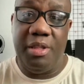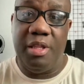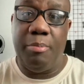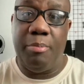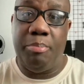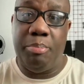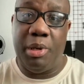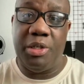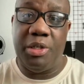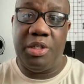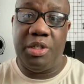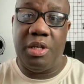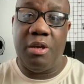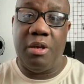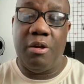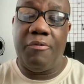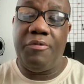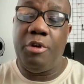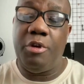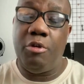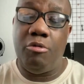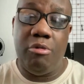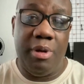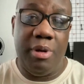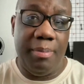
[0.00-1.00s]
the budget of
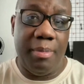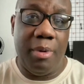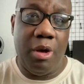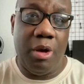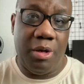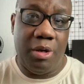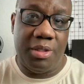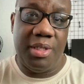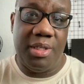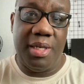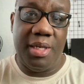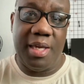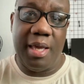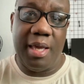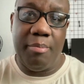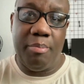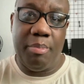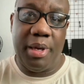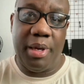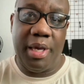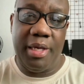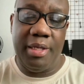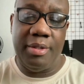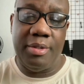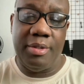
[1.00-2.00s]
your remarketing
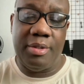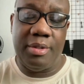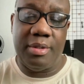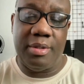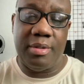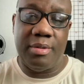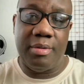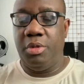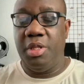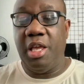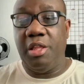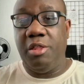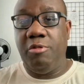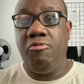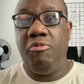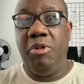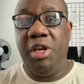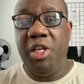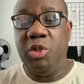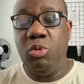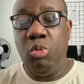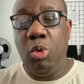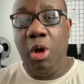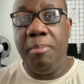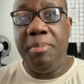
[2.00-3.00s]
campaigns. Now, the
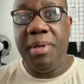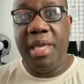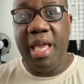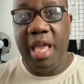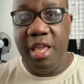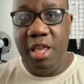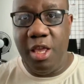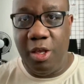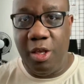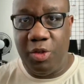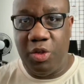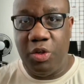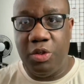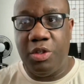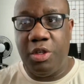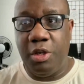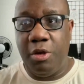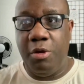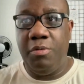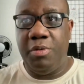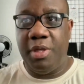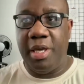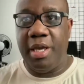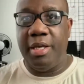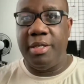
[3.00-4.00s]
reason why I'm getting you to do
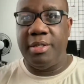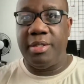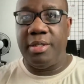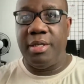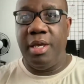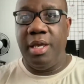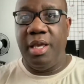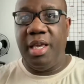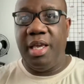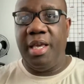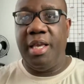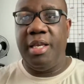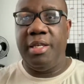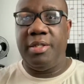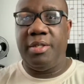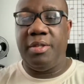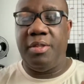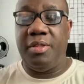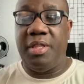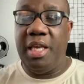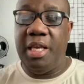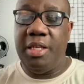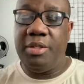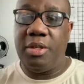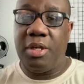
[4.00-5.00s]
this is
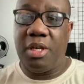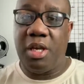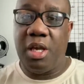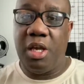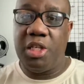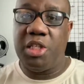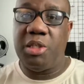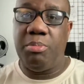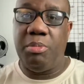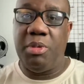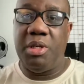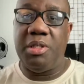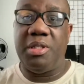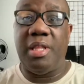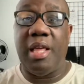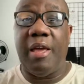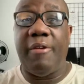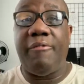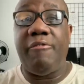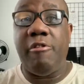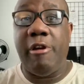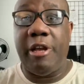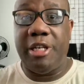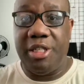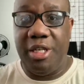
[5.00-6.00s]
these are customers that have
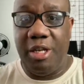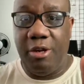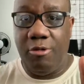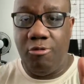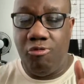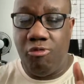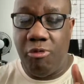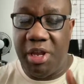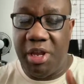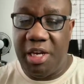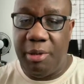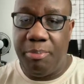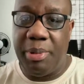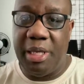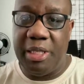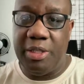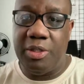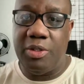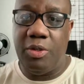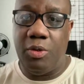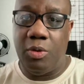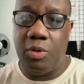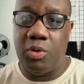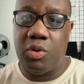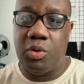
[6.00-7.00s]
actually already been
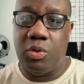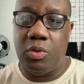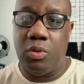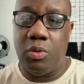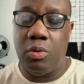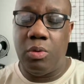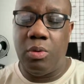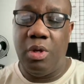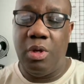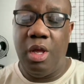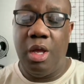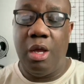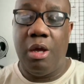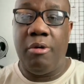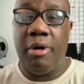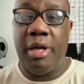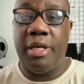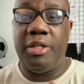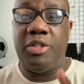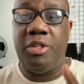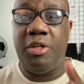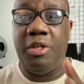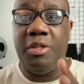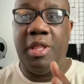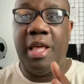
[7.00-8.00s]
to your store. All right.
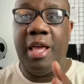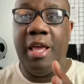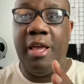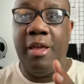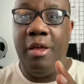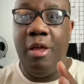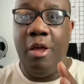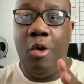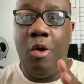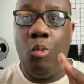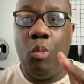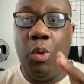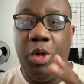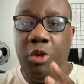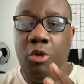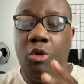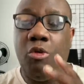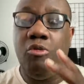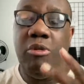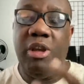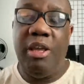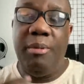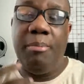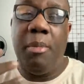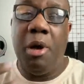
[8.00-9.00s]
So when you're
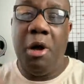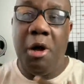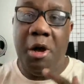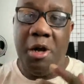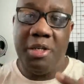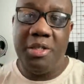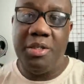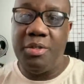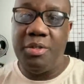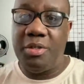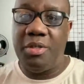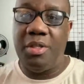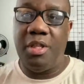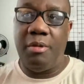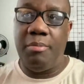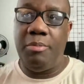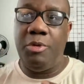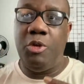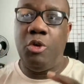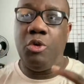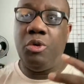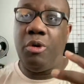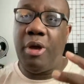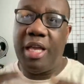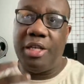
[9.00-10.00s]
remarketing to them,
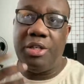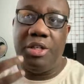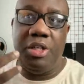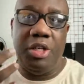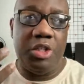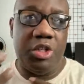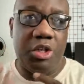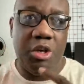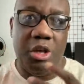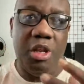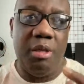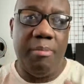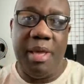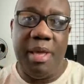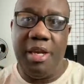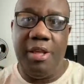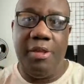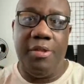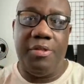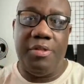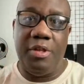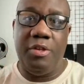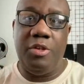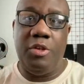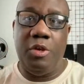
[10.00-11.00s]
you're not actually showing them
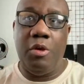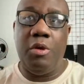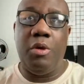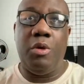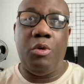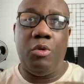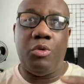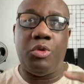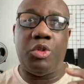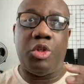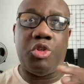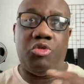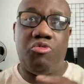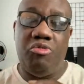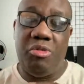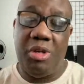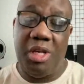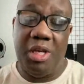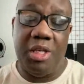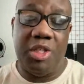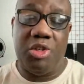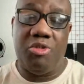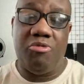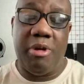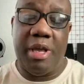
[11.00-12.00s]
anything new. You're just
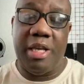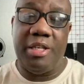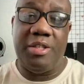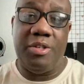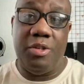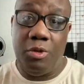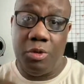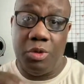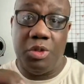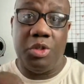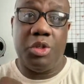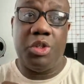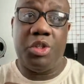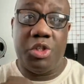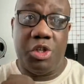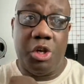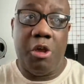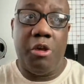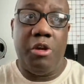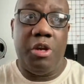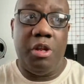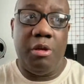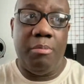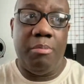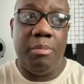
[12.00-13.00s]
reiterating. You're just
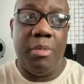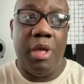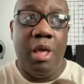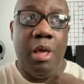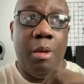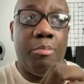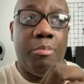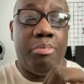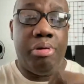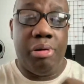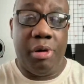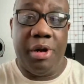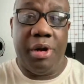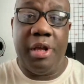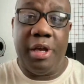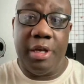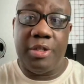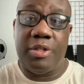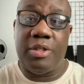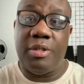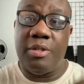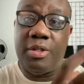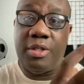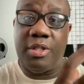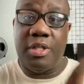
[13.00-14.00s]
showing them products
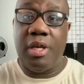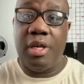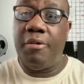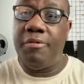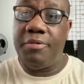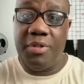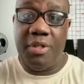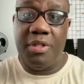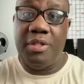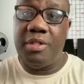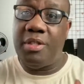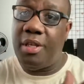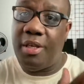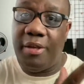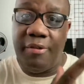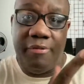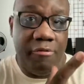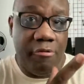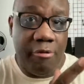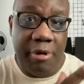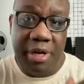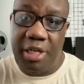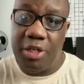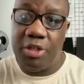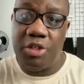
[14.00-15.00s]
and services that you've
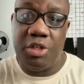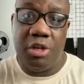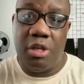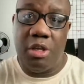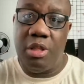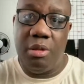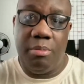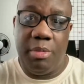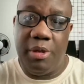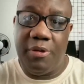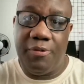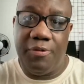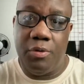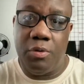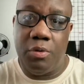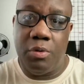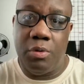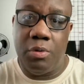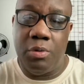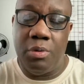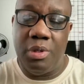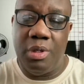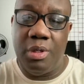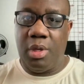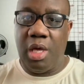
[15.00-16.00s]
already shown them
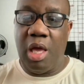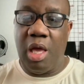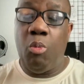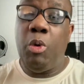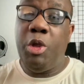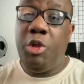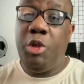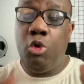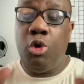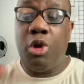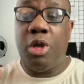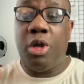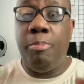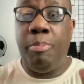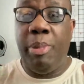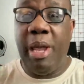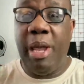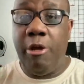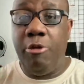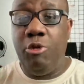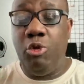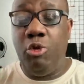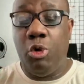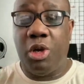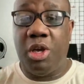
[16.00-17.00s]
before. And when you're
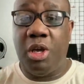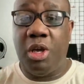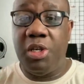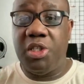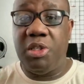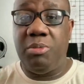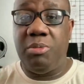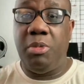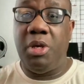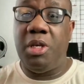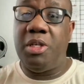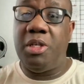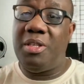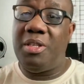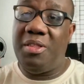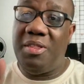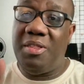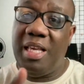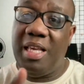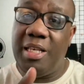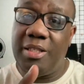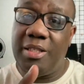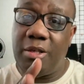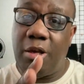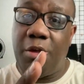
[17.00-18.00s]
comparing your customers,
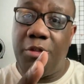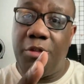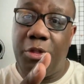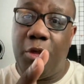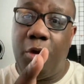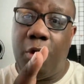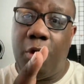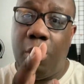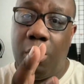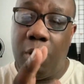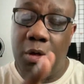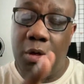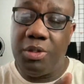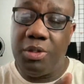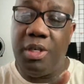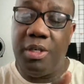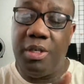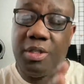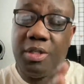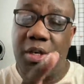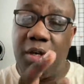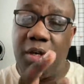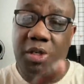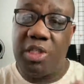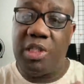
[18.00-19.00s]
these are the hottest
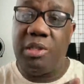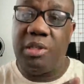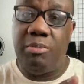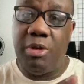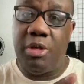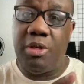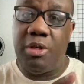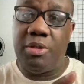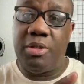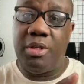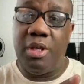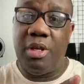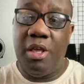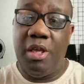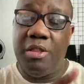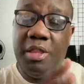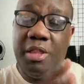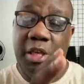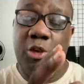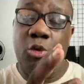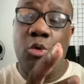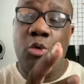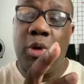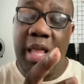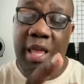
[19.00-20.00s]
customers that
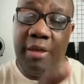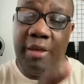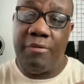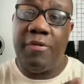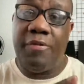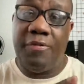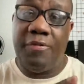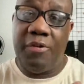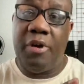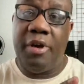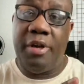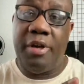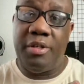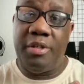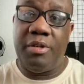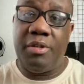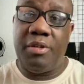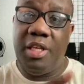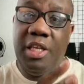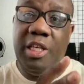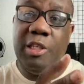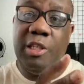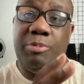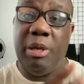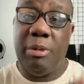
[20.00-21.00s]
you'll ever find, are
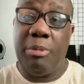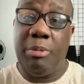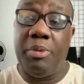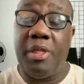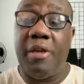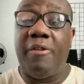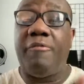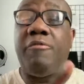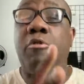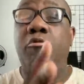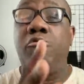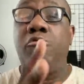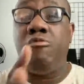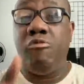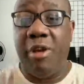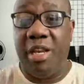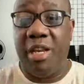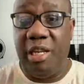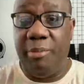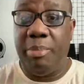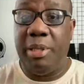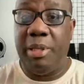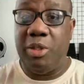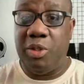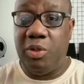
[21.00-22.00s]
these people that have already
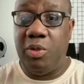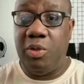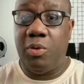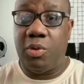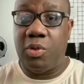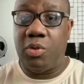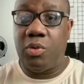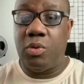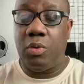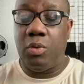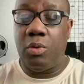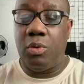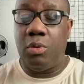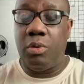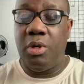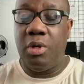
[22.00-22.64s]
been to your store.